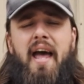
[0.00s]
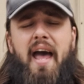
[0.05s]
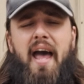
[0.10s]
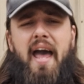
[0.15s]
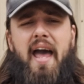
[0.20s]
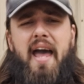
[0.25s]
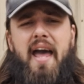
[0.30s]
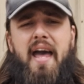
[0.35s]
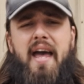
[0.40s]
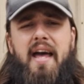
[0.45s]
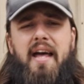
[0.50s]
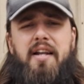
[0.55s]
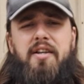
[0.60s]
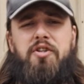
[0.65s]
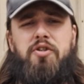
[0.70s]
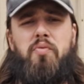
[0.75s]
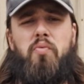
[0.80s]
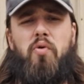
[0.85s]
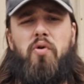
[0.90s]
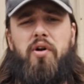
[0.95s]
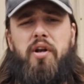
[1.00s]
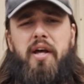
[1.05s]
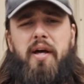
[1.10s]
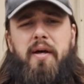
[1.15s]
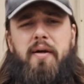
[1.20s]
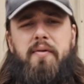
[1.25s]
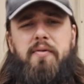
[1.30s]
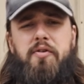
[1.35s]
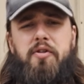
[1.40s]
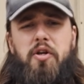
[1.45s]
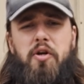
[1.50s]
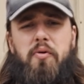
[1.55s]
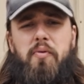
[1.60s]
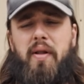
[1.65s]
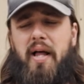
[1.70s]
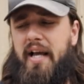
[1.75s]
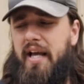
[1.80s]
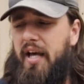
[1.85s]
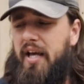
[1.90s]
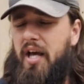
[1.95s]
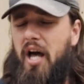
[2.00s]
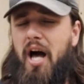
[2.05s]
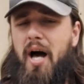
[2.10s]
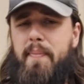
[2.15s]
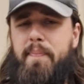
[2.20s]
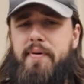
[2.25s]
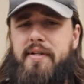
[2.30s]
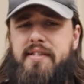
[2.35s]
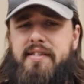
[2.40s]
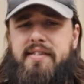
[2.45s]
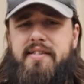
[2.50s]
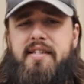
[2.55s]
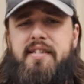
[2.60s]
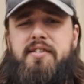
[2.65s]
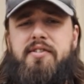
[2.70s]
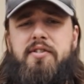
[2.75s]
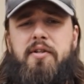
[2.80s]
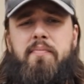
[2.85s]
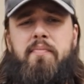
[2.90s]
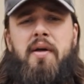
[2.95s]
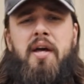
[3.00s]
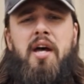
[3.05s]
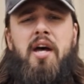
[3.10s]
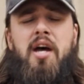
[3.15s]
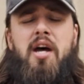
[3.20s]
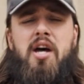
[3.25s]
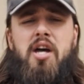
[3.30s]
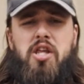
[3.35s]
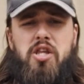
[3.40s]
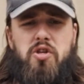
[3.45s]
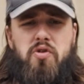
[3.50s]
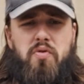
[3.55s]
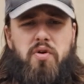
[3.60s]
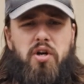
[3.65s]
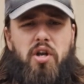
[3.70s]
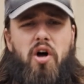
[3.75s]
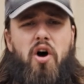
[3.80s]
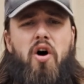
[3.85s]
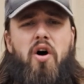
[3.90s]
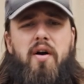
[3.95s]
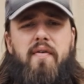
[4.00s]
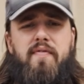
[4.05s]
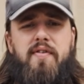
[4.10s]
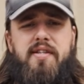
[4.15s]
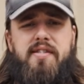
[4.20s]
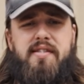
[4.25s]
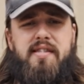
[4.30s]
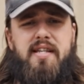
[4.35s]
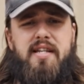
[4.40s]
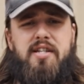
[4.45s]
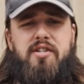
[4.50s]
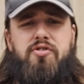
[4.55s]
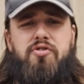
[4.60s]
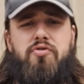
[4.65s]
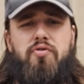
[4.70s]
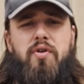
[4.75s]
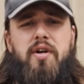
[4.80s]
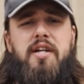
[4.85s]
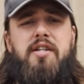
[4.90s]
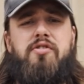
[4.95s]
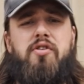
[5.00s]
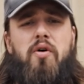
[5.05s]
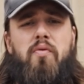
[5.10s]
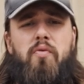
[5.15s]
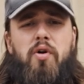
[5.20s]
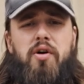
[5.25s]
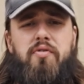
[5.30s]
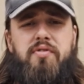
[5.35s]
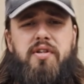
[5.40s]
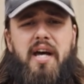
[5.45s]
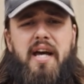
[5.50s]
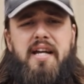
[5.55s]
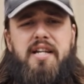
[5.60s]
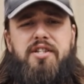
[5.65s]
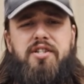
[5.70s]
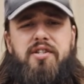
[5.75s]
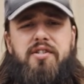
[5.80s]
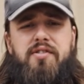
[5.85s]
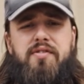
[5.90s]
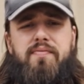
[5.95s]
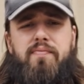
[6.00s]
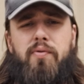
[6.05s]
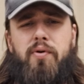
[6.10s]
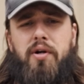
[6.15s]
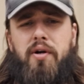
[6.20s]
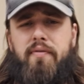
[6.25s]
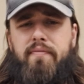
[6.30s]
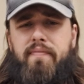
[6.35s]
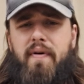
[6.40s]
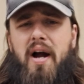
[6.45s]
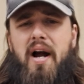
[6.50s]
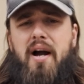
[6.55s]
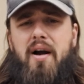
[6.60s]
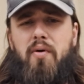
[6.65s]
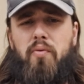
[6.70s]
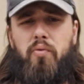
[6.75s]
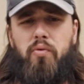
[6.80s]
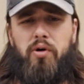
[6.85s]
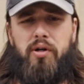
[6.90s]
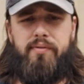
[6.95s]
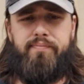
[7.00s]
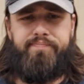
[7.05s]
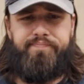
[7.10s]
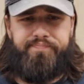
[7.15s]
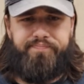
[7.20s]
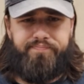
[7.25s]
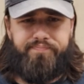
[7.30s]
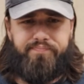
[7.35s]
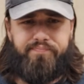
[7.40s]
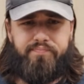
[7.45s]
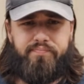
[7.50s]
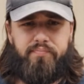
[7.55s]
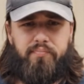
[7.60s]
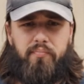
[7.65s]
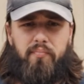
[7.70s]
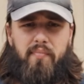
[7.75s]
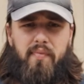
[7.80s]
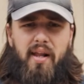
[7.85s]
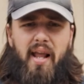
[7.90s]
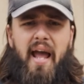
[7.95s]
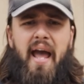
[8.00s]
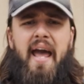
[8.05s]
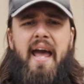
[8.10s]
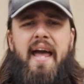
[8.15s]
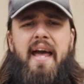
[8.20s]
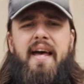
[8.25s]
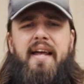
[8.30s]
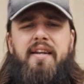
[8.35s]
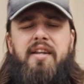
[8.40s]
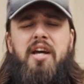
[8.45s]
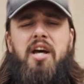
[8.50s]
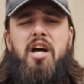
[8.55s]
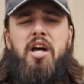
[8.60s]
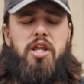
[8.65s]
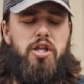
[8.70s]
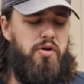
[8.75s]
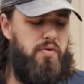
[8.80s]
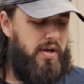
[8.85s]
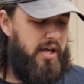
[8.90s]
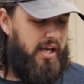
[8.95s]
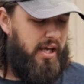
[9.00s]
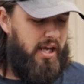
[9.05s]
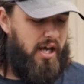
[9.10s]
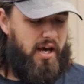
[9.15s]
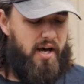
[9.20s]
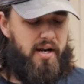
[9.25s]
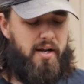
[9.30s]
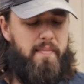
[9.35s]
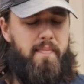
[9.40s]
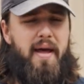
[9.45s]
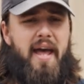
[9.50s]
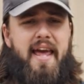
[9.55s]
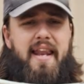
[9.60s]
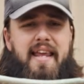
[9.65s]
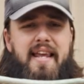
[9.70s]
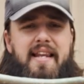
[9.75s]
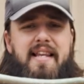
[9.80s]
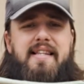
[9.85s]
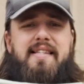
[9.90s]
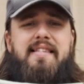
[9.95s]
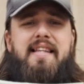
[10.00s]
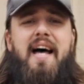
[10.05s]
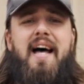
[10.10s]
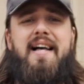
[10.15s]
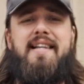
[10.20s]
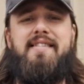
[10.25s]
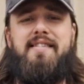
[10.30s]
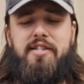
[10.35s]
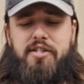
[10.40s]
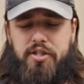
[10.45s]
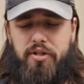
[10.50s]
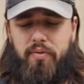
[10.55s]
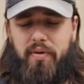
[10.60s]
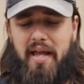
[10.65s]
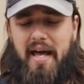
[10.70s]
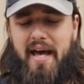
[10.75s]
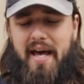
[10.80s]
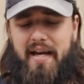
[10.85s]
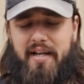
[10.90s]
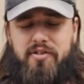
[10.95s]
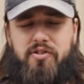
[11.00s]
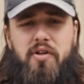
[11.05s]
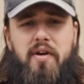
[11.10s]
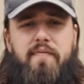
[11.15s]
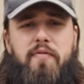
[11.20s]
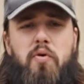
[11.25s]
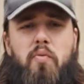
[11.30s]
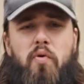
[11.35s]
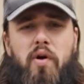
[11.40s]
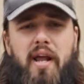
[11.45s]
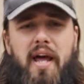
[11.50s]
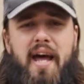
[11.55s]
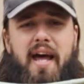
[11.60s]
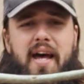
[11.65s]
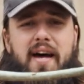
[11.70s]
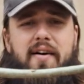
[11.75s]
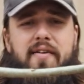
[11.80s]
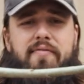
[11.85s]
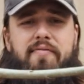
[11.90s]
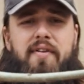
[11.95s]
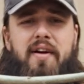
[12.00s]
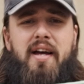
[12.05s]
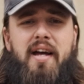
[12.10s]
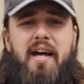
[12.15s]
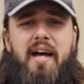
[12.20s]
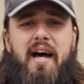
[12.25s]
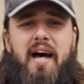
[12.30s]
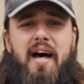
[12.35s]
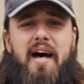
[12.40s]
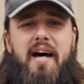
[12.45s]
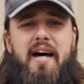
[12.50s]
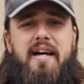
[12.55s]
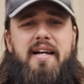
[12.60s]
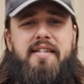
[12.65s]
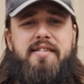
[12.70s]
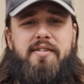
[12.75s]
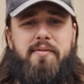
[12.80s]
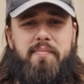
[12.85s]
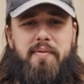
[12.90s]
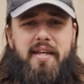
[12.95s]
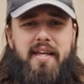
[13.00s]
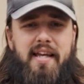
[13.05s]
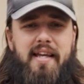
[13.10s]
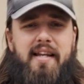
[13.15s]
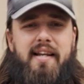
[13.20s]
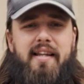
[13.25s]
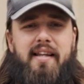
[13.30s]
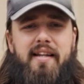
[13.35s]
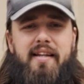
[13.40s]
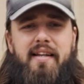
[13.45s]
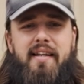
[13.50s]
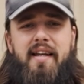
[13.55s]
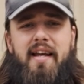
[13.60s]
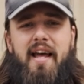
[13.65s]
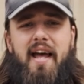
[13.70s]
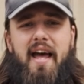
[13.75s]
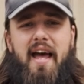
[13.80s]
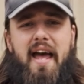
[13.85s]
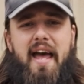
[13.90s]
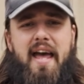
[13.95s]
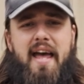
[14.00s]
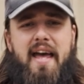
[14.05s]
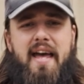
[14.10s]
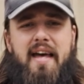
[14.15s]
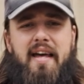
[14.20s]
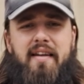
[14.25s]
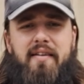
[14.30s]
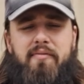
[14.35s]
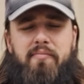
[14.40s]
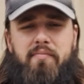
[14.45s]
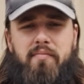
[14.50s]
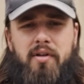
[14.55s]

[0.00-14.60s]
and you want to do like a coppice system, you could harvest these trees on rotations for your firewood, and you can cut them at any size that you like. So if you want to have some kindling and